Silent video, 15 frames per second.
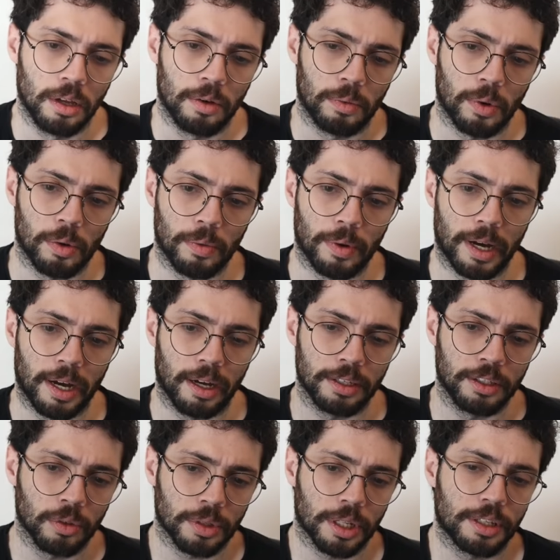Well, I
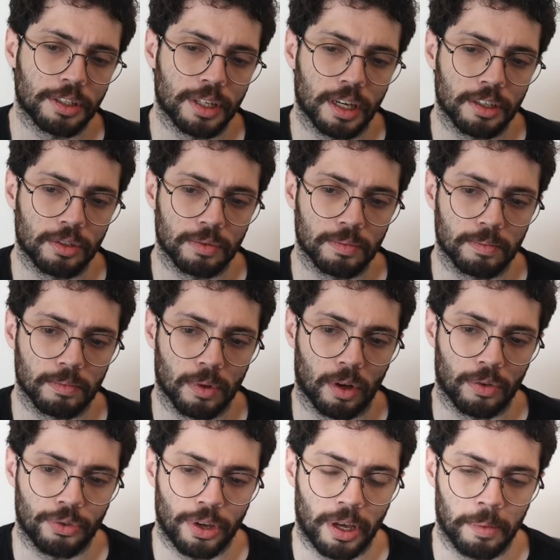know that the size
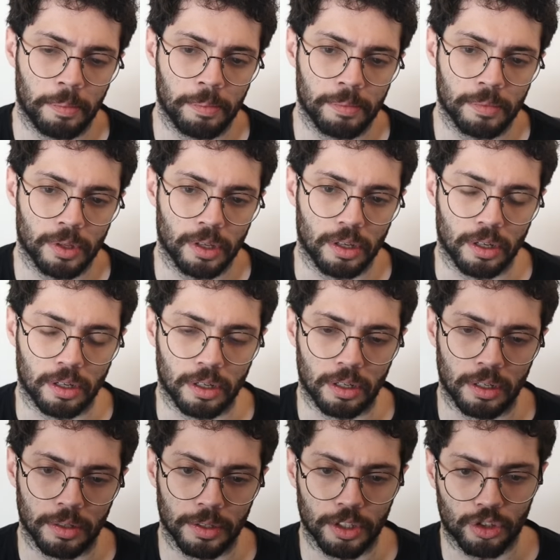of M
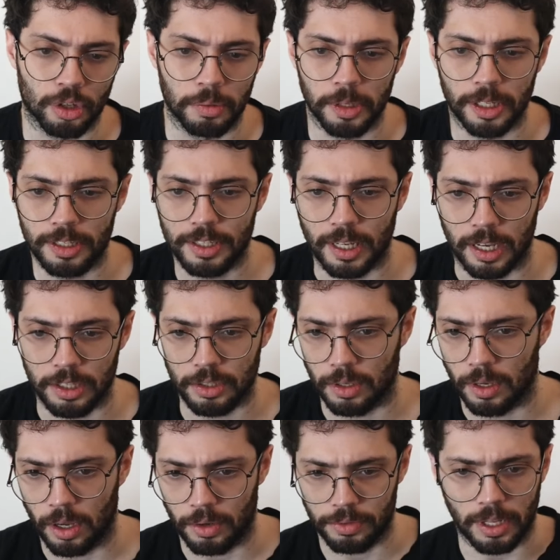is going to be the size
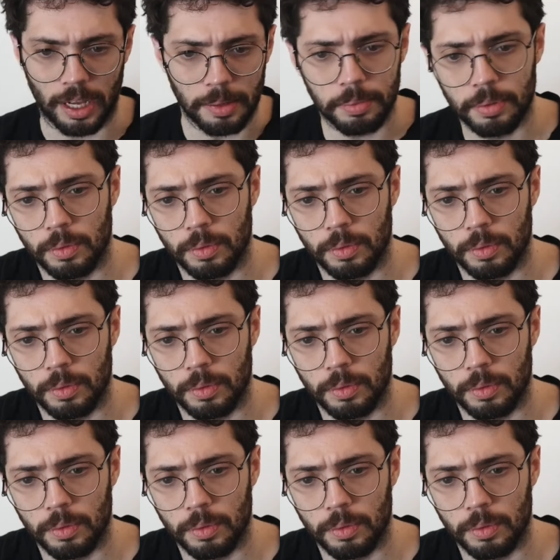of type,